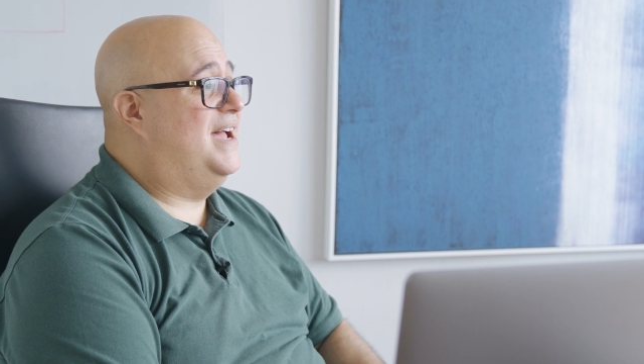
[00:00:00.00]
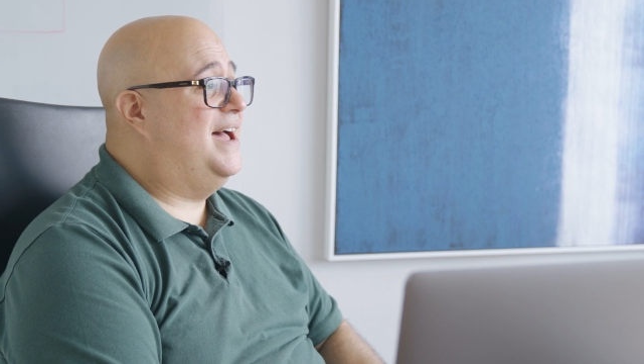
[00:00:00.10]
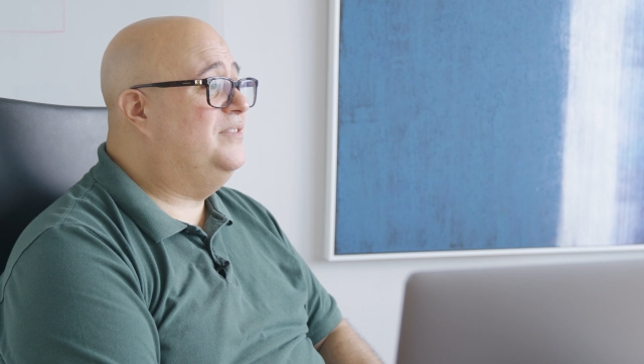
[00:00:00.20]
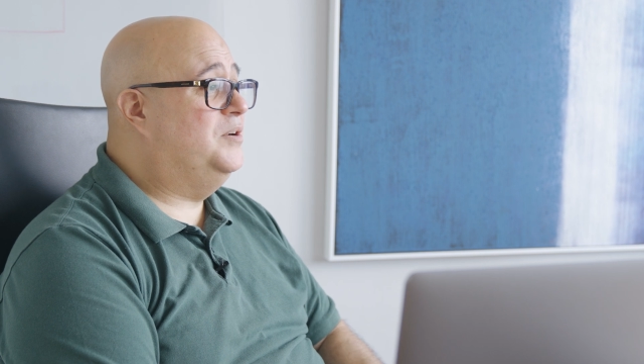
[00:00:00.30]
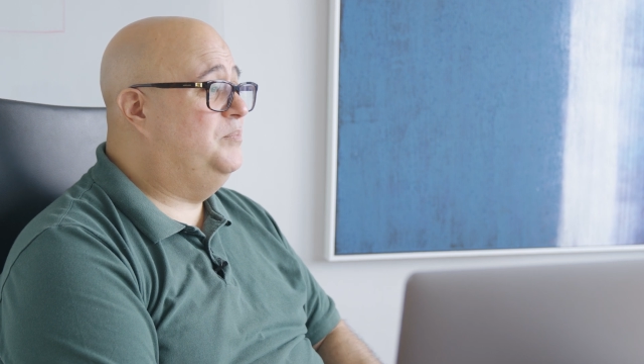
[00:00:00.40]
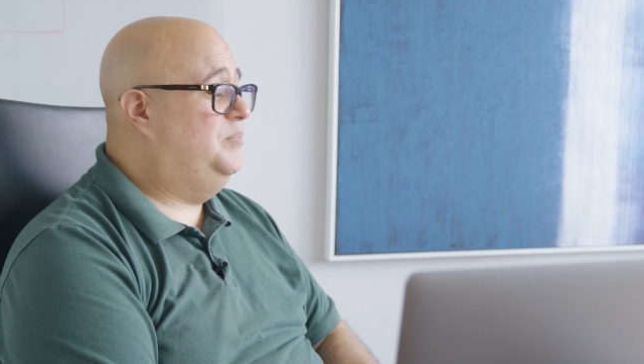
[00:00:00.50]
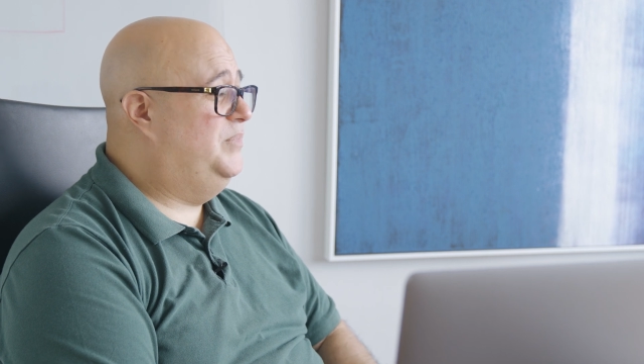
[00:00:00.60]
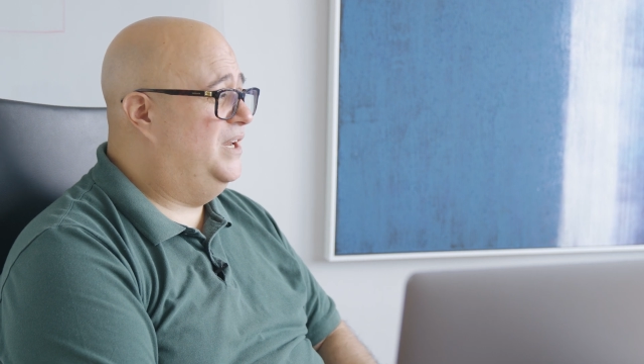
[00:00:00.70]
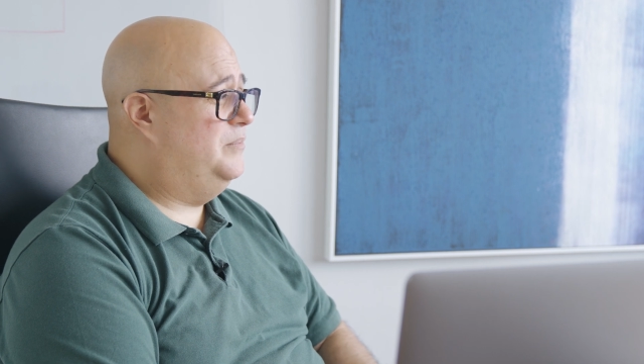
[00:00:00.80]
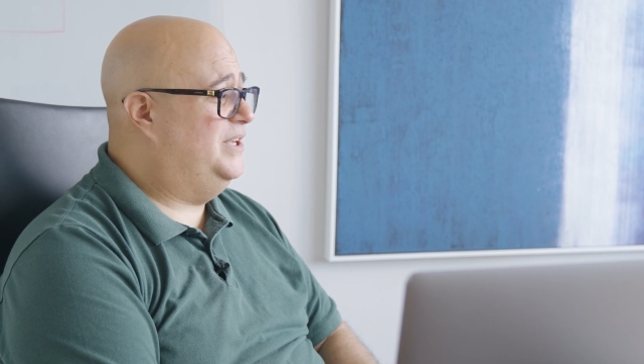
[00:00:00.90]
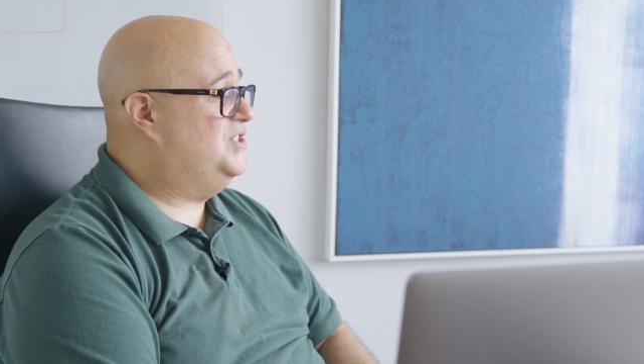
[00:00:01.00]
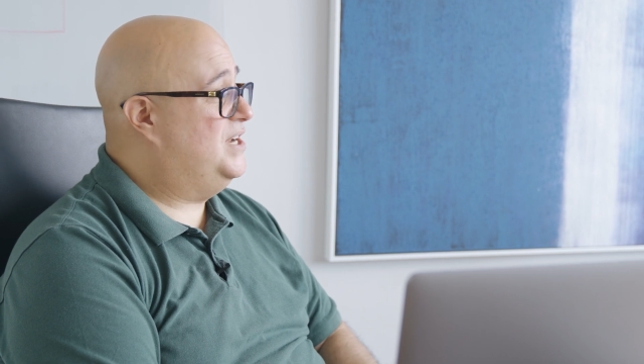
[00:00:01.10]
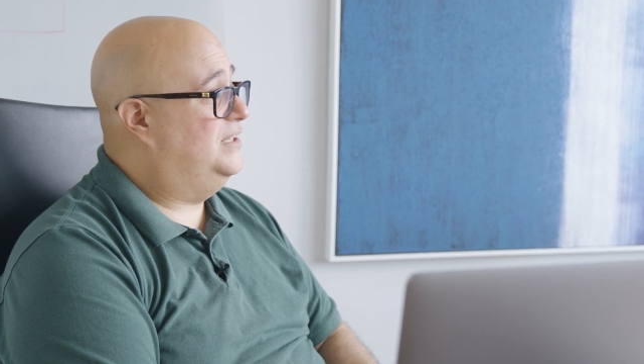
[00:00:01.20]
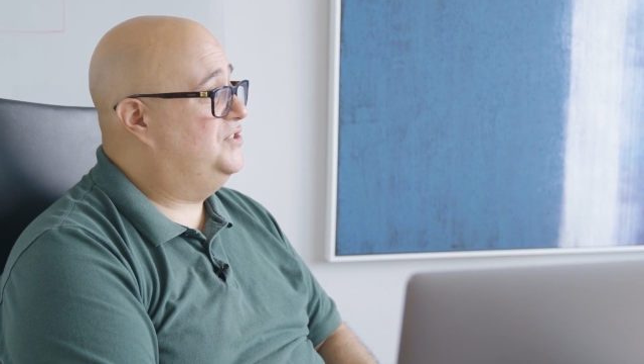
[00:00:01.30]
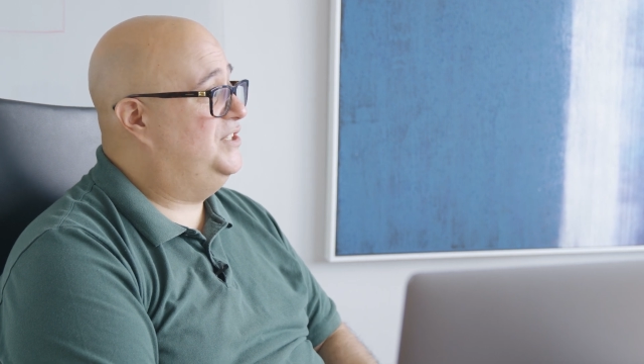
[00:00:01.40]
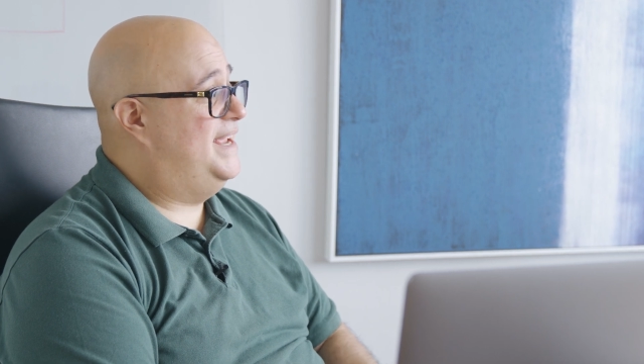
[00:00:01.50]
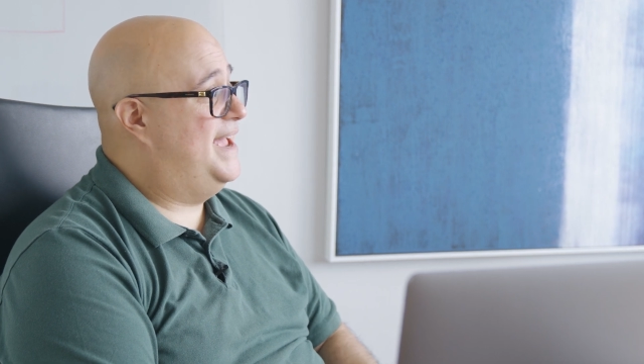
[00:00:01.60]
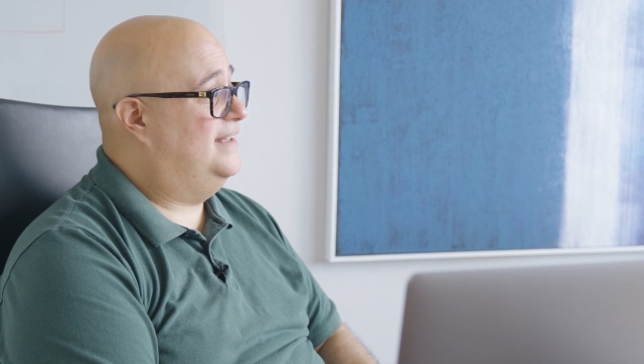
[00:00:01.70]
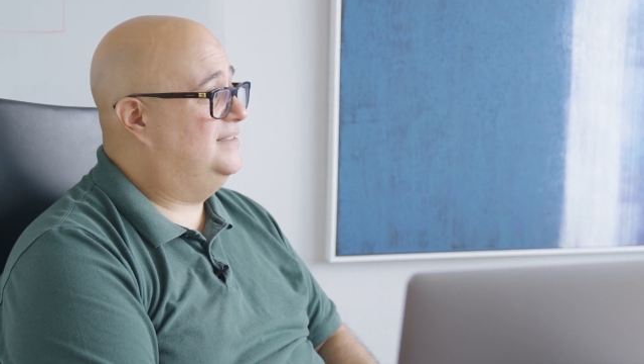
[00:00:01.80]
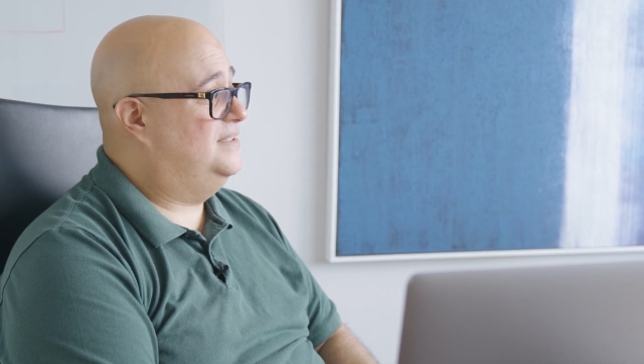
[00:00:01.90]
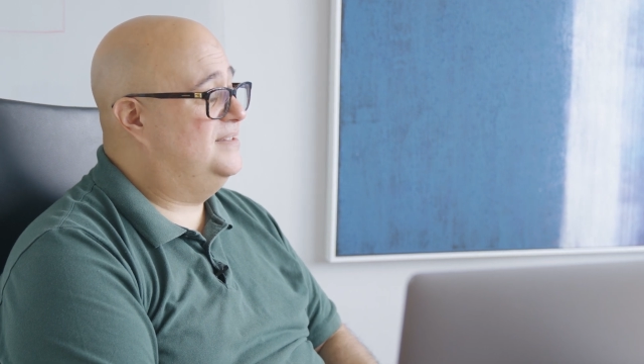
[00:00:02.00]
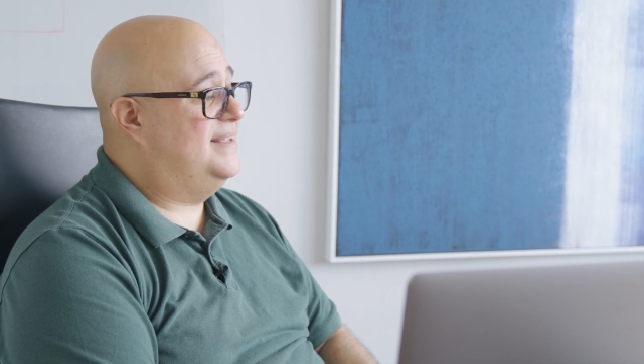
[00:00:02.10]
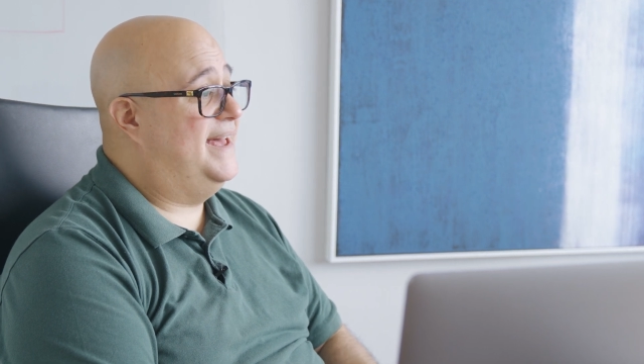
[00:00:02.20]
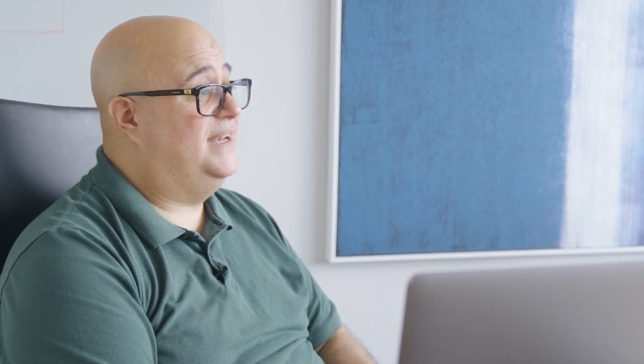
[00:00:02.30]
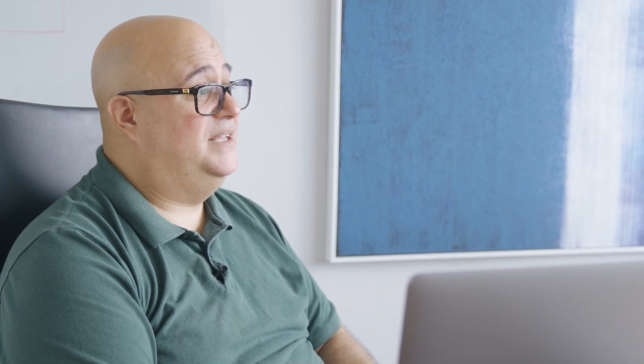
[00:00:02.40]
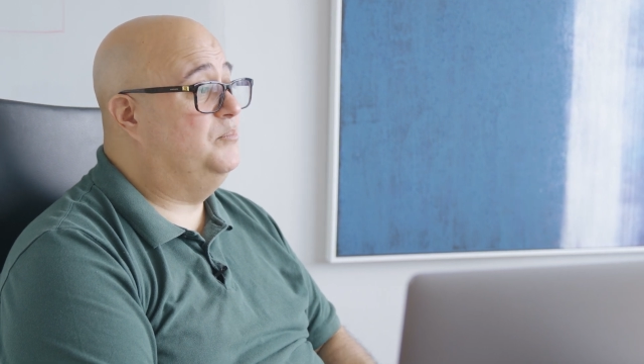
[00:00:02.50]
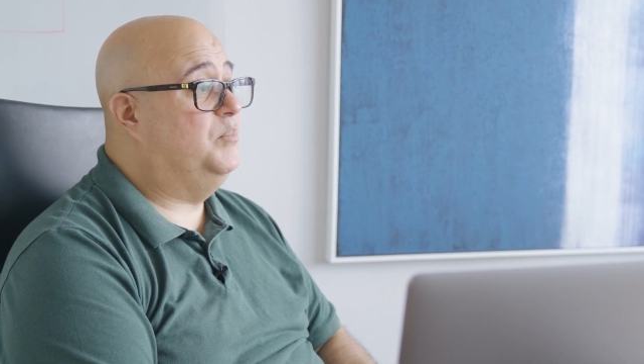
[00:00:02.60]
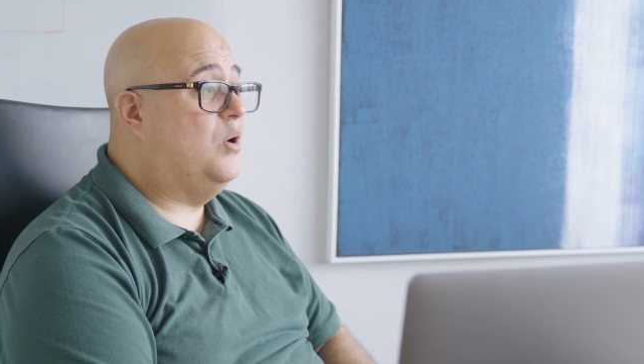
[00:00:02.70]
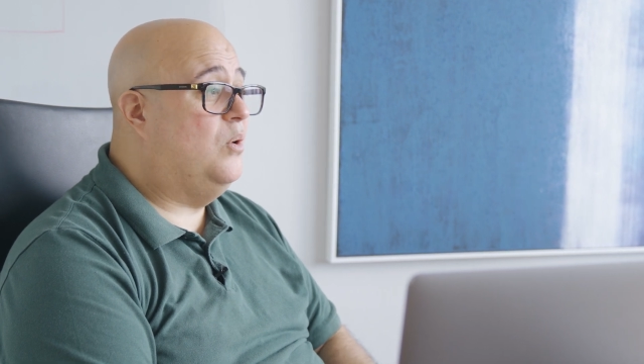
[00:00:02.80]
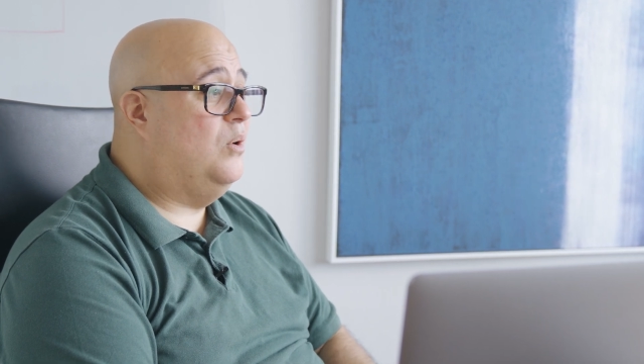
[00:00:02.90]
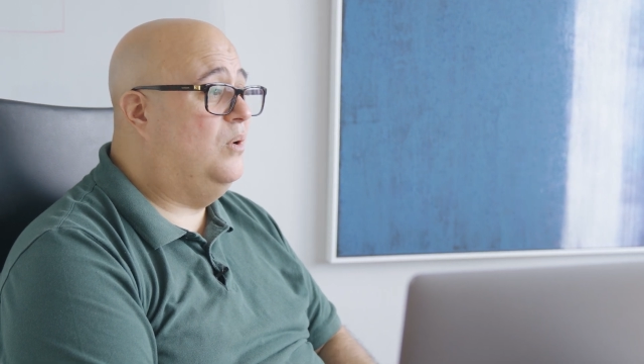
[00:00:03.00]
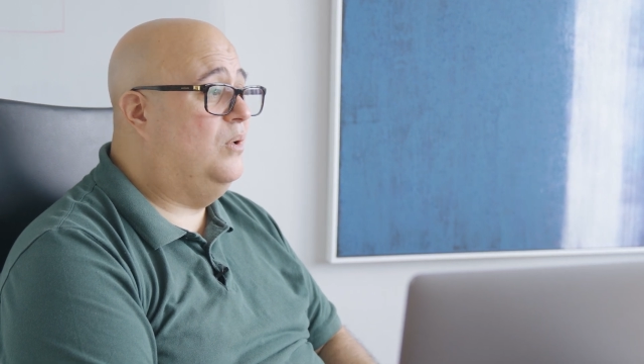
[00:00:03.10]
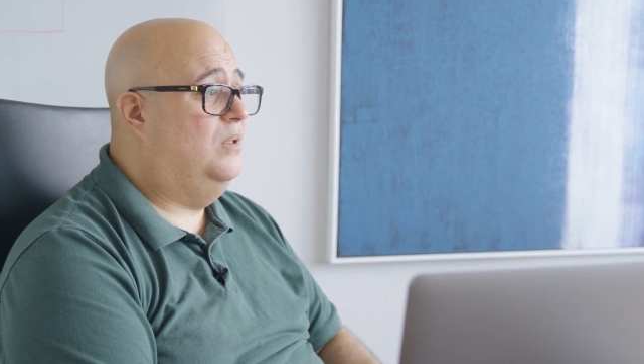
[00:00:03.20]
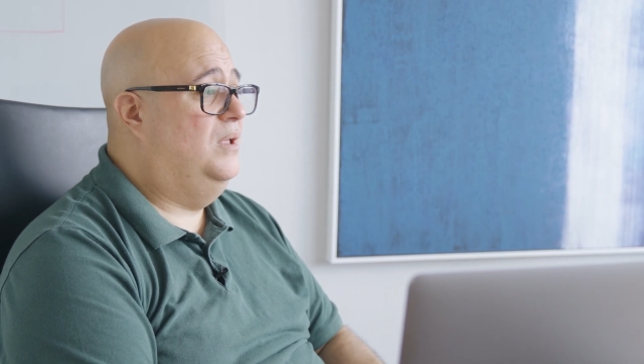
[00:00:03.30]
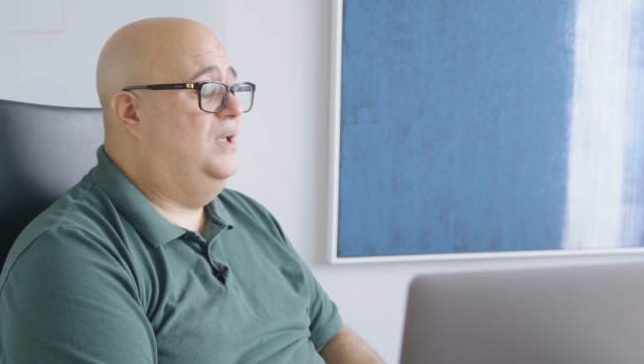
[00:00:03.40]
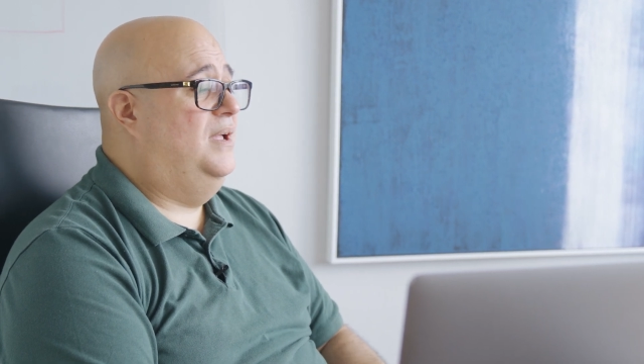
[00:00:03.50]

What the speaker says: the other, big challenge she has is that in Bohol,